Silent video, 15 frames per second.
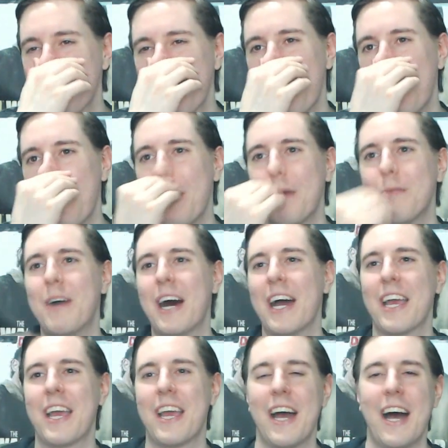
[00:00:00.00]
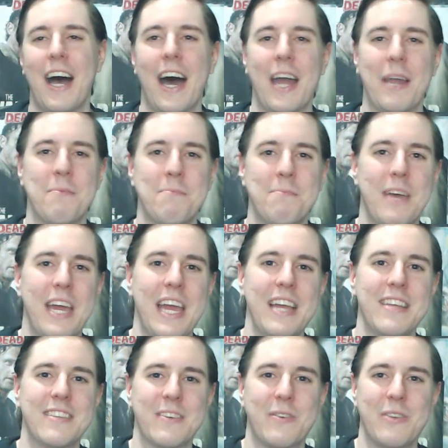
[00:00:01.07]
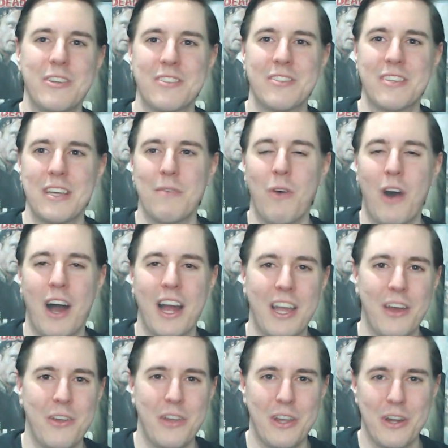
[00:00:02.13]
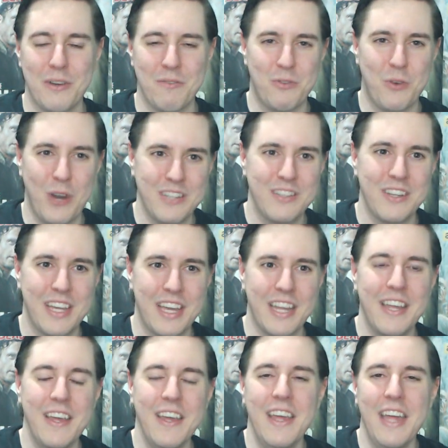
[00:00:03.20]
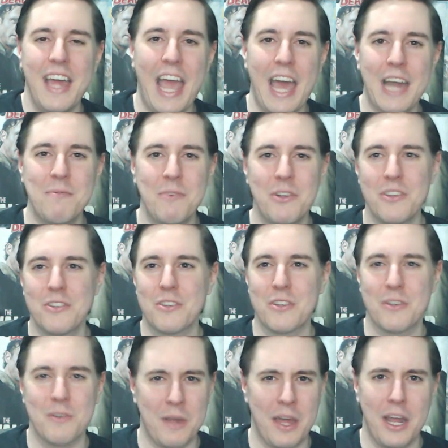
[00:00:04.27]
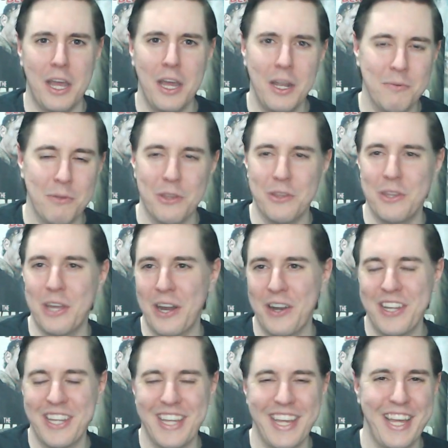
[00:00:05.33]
Oh my god, amazing. When you see him walk out, you hear him grunting, and animal, there's some kind of animal in there.